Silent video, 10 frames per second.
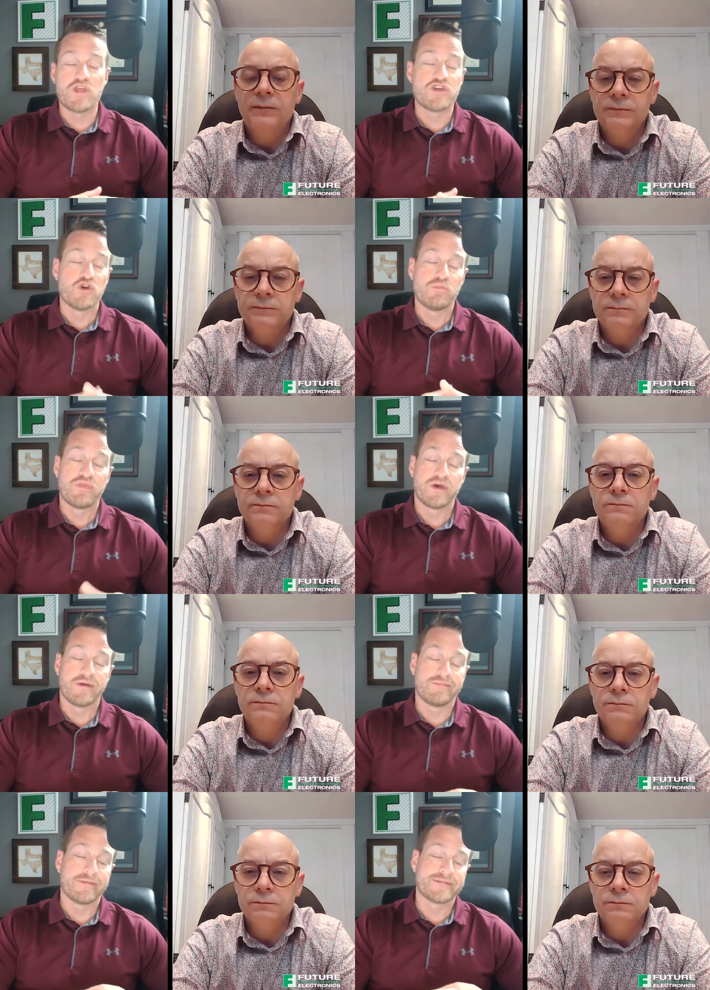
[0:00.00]
Speaker 1: and recoup
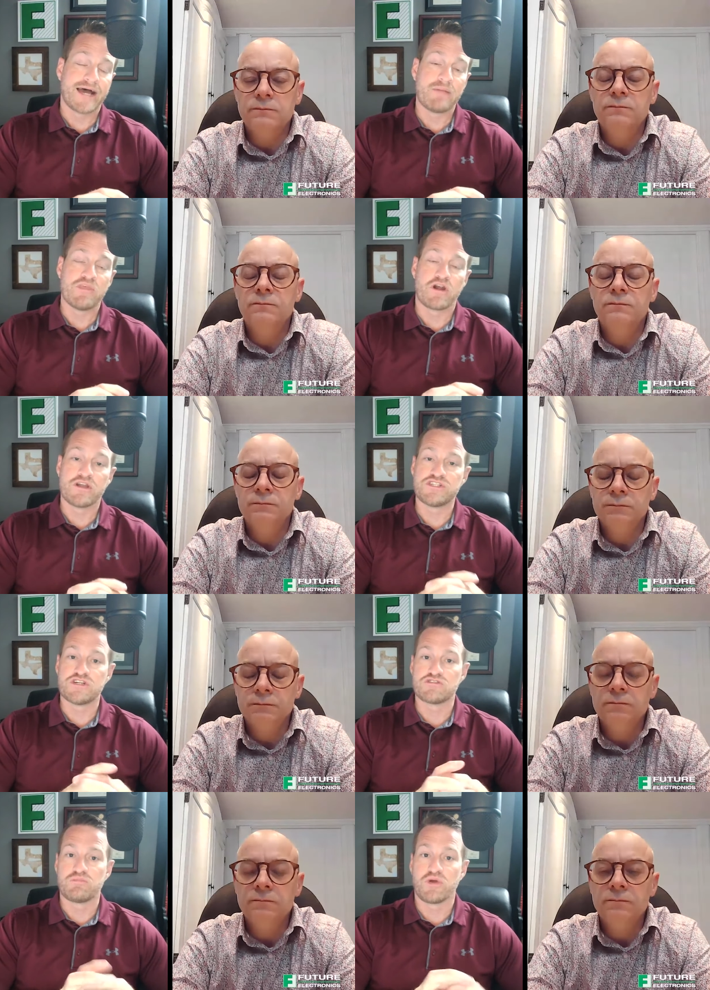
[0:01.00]
the, the time that our
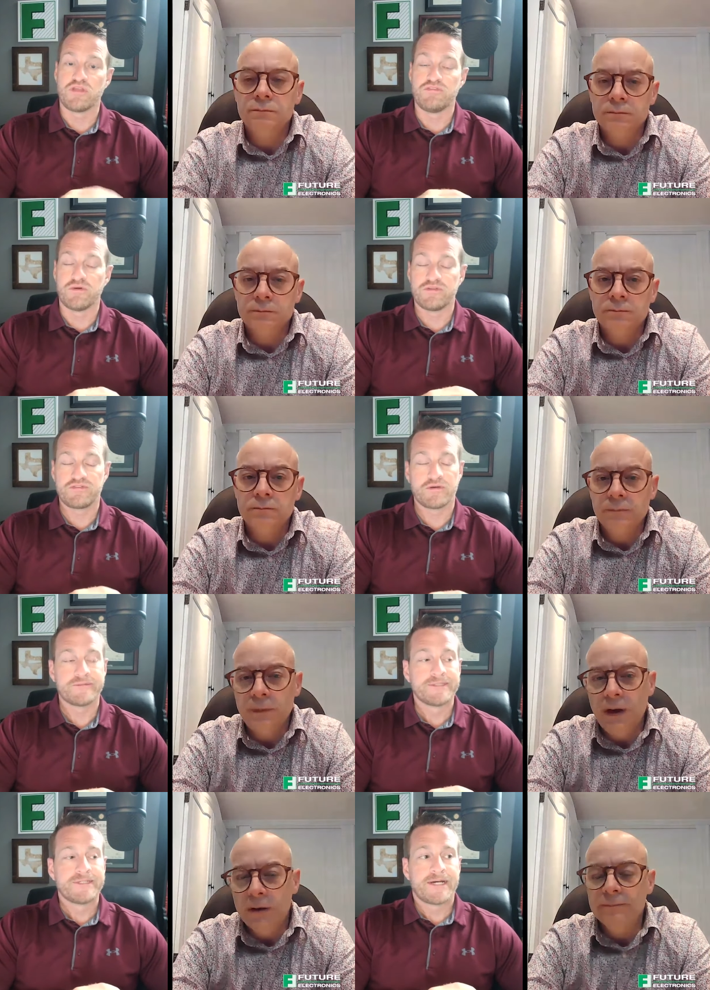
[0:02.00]
engineers have put into it.
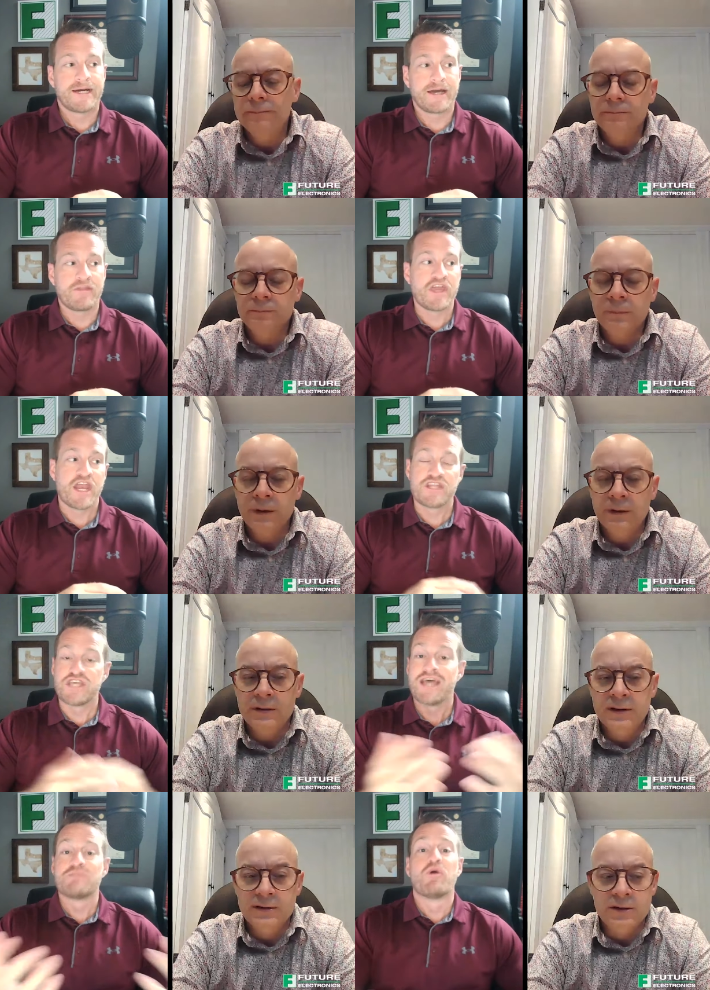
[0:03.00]
Yeah. So uh, I think
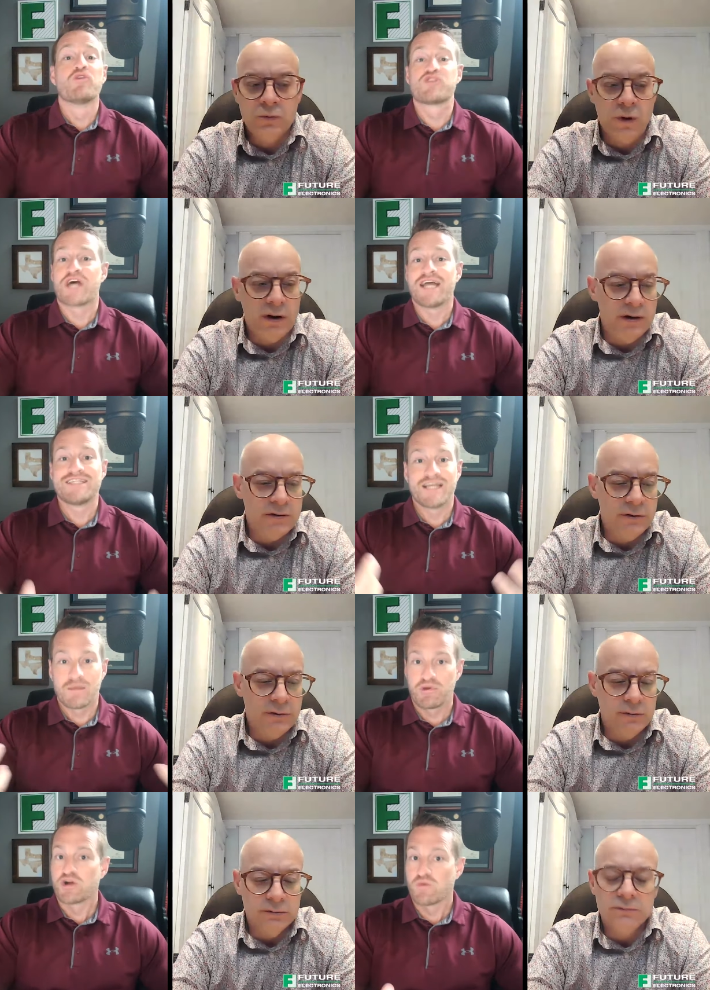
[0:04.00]
this, it ends, both
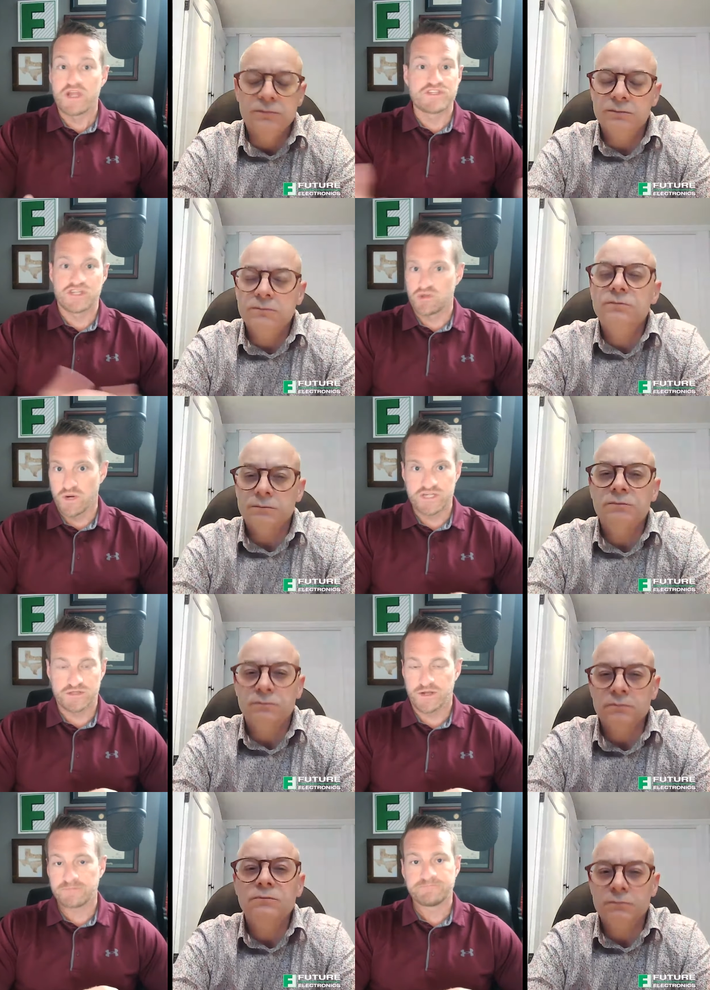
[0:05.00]
sides end up in a great
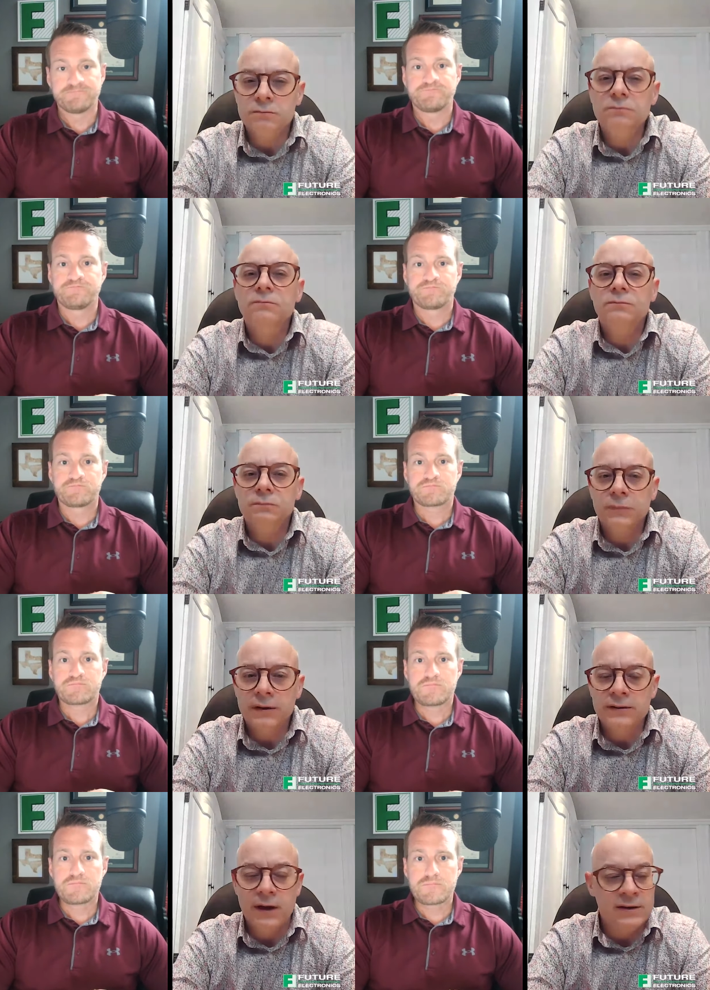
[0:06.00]
situation
Speaker 2: there.
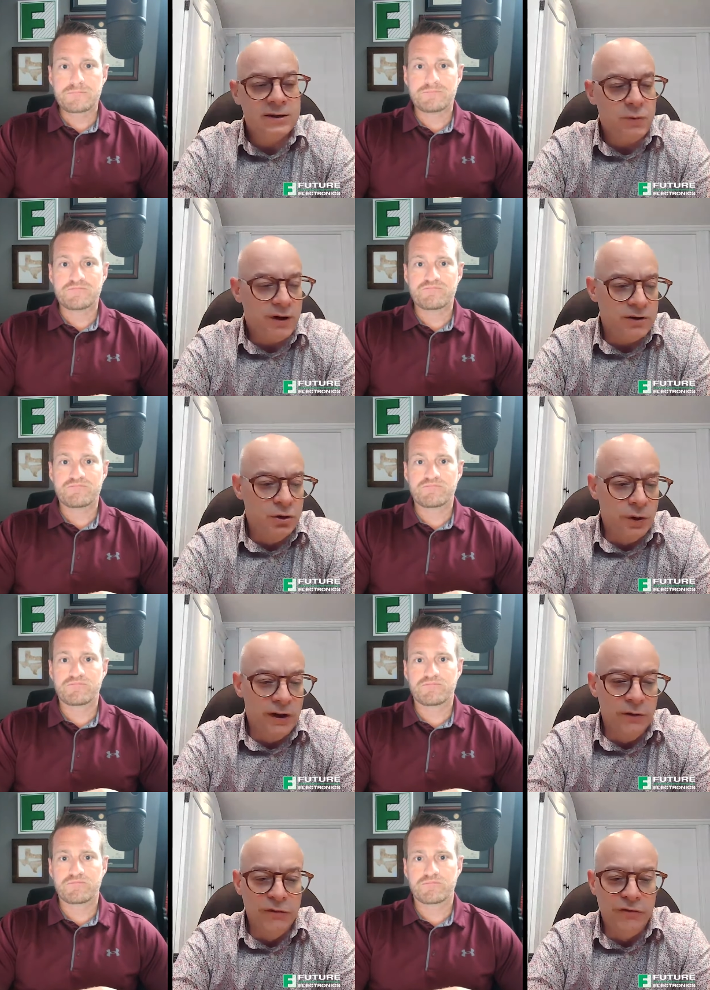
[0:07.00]
Exactly. This is why there's no
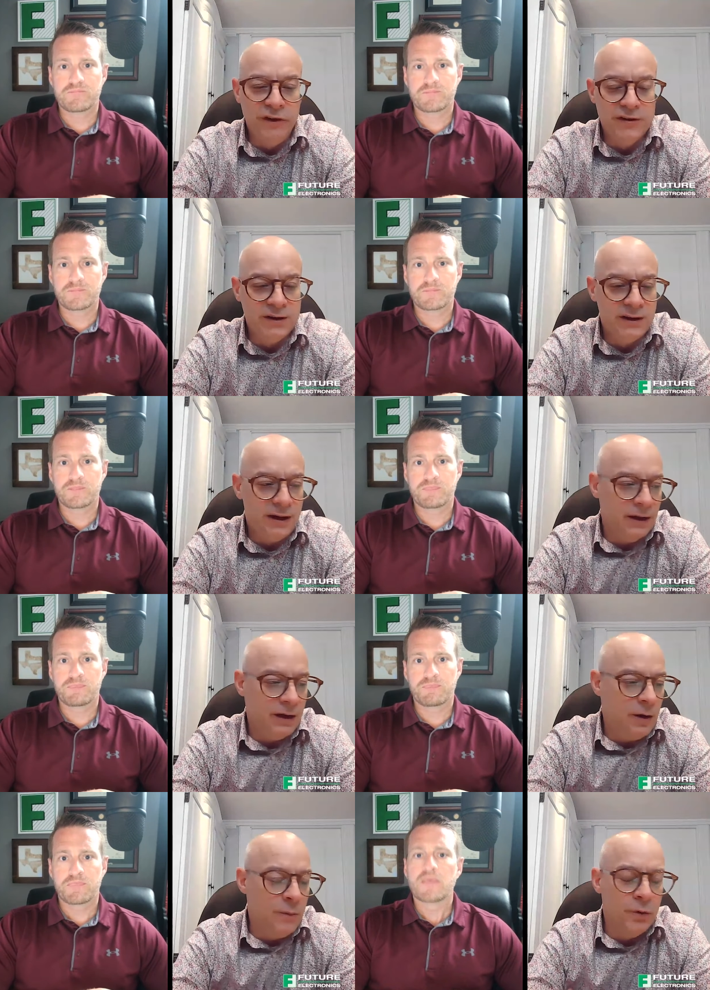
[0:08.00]
hidden fees and, the
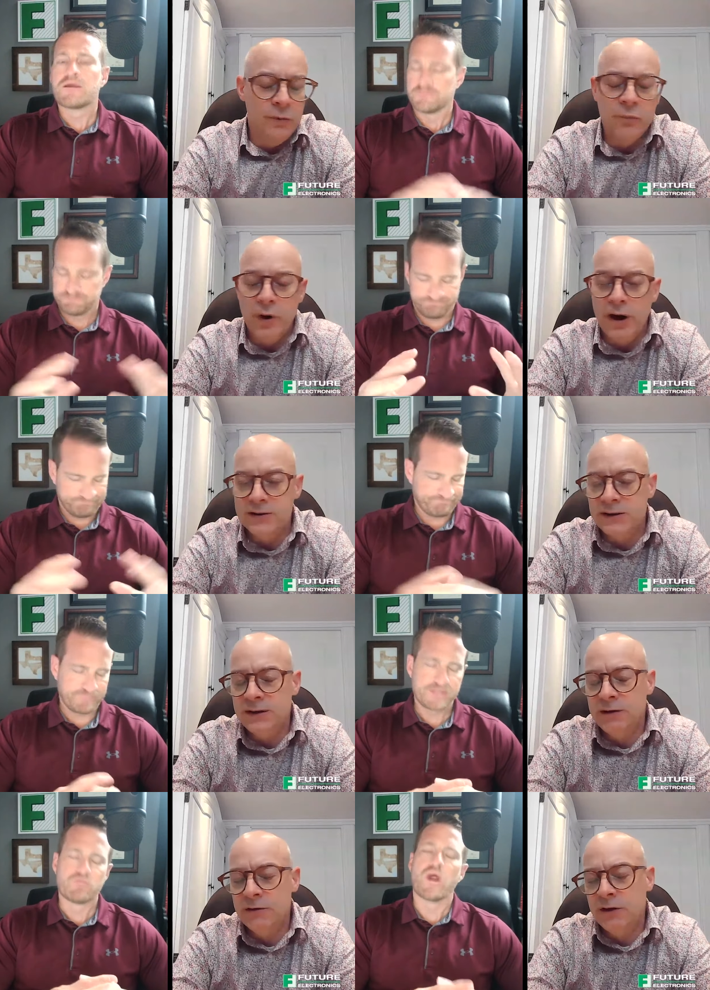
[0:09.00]
component price. At the
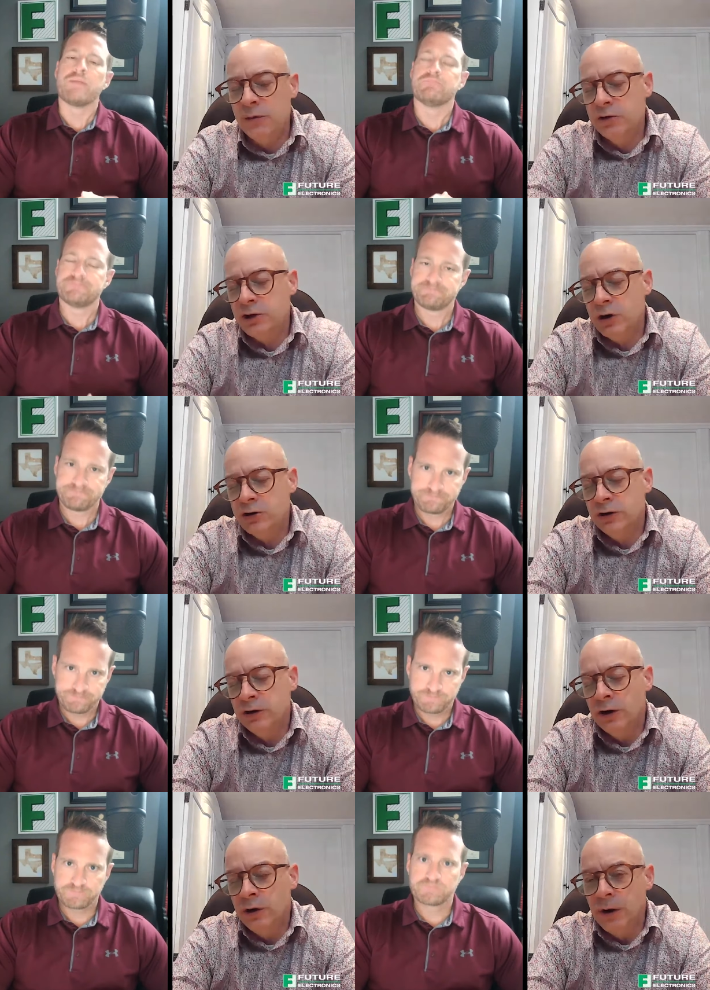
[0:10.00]
end of the day, we right. charge an
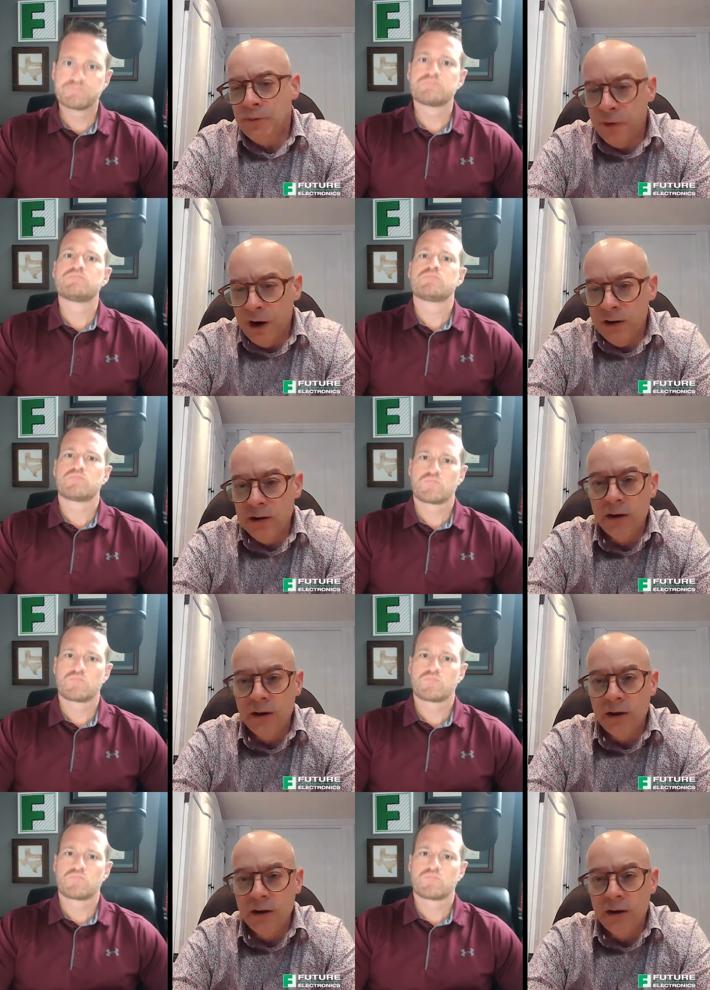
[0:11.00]
NRE upfront.